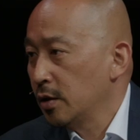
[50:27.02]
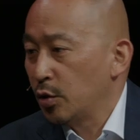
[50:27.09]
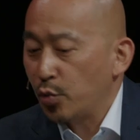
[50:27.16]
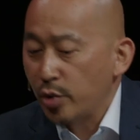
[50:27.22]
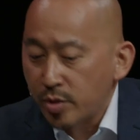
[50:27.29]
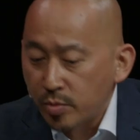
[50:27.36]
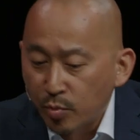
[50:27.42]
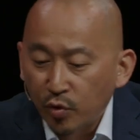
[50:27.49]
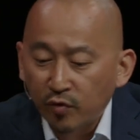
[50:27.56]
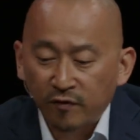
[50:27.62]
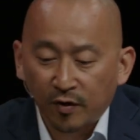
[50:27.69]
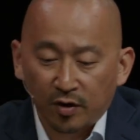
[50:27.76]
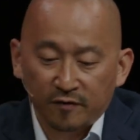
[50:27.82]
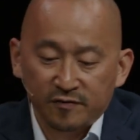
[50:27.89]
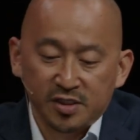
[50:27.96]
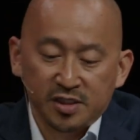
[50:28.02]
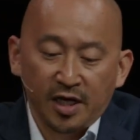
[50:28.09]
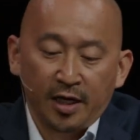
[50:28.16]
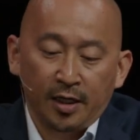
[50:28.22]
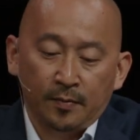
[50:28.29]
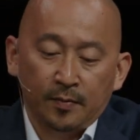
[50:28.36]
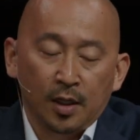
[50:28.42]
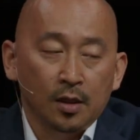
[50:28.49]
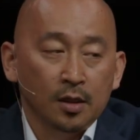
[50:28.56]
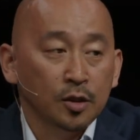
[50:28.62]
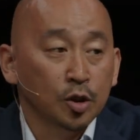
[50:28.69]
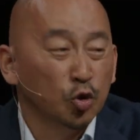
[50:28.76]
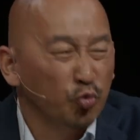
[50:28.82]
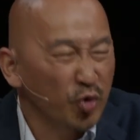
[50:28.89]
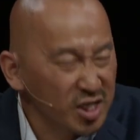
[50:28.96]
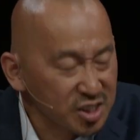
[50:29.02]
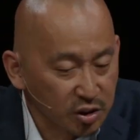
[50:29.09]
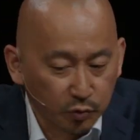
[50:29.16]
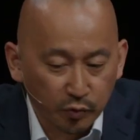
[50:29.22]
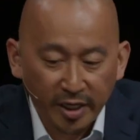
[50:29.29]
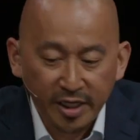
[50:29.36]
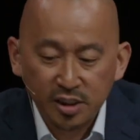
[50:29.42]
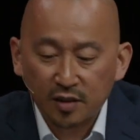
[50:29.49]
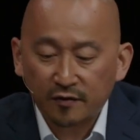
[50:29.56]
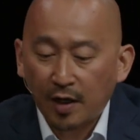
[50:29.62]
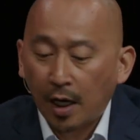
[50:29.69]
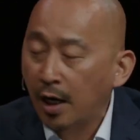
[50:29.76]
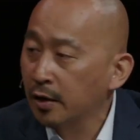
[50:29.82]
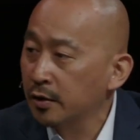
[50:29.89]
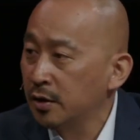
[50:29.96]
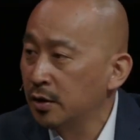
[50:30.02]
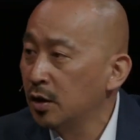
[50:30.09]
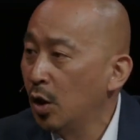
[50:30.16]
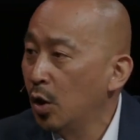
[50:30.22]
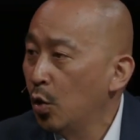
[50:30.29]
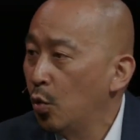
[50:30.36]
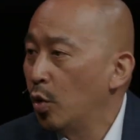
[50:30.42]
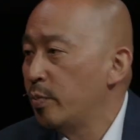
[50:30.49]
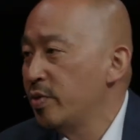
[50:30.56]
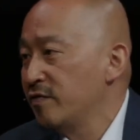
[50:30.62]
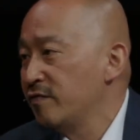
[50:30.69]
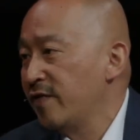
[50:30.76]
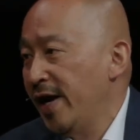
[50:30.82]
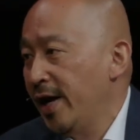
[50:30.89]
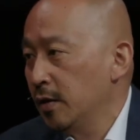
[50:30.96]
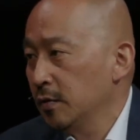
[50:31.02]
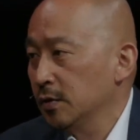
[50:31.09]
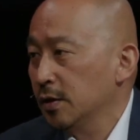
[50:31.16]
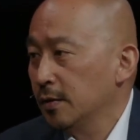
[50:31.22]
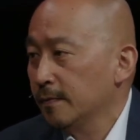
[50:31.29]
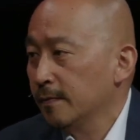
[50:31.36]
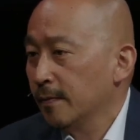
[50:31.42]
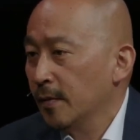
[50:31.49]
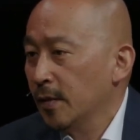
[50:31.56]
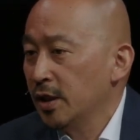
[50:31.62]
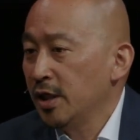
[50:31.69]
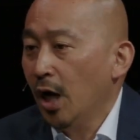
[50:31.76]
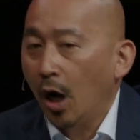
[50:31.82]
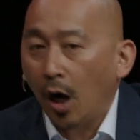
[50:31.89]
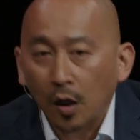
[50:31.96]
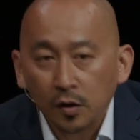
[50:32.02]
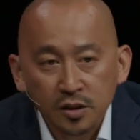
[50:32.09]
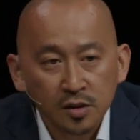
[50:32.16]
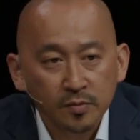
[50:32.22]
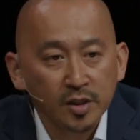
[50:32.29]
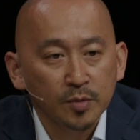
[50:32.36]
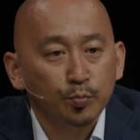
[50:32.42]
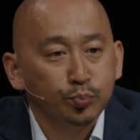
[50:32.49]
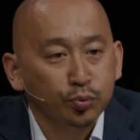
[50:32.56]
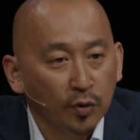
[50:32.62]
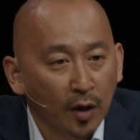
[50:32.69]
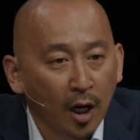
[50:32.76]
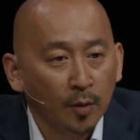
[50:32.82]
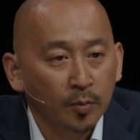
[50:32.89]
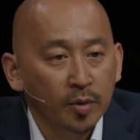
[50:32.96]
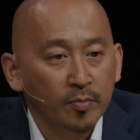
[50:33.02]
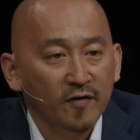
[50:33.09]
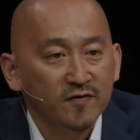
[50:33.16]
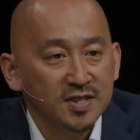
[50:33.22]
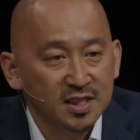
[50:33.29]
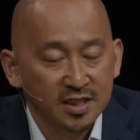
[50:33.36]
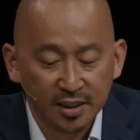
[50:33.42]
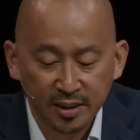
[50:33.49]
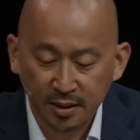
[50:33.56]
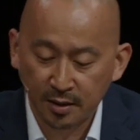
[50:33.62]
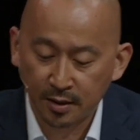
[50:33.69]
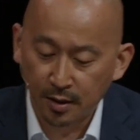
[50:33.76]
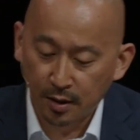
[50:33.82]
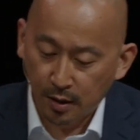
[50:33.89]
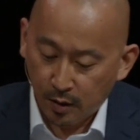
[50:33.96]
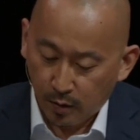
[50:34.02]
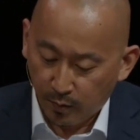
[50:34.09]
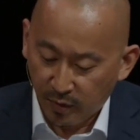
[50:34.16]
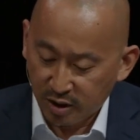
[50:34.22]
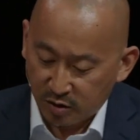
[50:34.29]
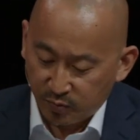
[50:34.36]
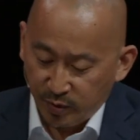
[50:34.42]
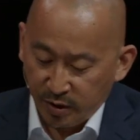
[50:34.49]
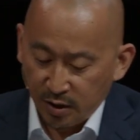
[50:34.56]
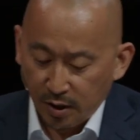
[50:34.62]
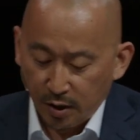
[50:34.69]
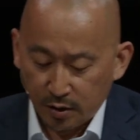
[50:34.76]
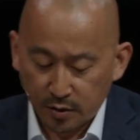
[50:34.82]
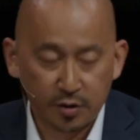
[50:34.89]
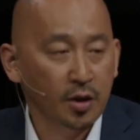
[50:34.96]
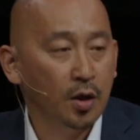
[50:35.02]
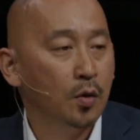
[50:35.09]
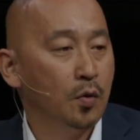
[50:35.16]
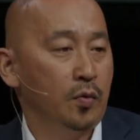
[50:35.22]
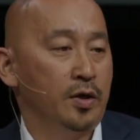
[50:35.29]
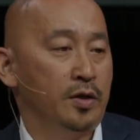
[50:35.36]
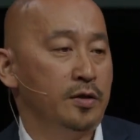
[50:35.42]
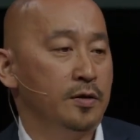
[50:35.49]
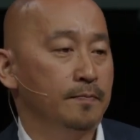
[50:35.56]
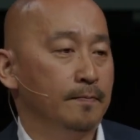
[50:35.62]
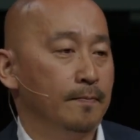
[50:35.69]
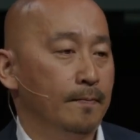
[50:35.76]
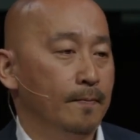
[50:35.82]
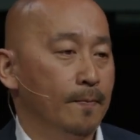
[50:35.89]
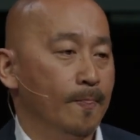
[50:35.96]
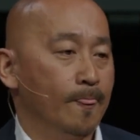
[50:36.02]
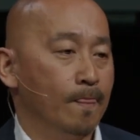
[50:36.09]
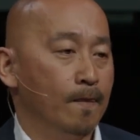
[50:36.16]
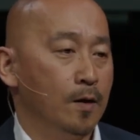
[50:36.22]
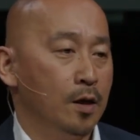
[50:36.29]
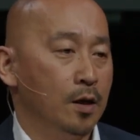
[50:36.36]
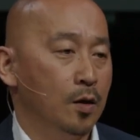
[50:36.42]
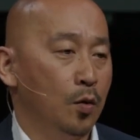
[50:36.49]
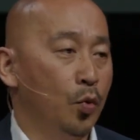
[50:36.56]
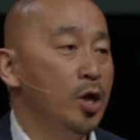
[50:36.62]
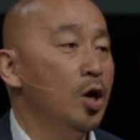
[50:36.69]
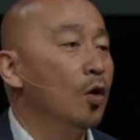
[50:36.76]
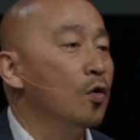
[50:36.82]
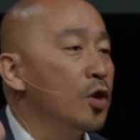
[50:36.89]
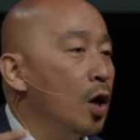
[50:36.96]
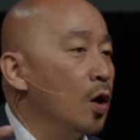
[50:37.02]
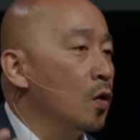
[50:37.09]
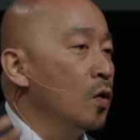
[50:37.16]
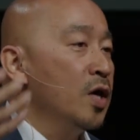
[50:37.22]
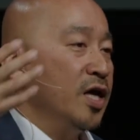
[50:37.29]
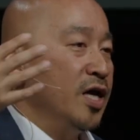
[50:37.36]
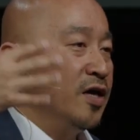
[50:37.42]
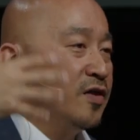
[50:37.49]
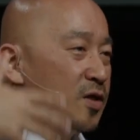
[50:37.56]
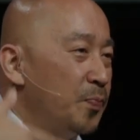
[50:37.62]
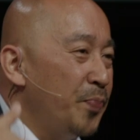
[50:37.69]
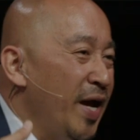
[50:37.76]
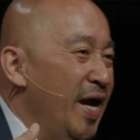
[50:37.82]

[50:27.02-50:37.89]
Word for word: the removal of shame, the restoration of honor, will be found. The ultimate problem of sin must be dealt with. We all know in the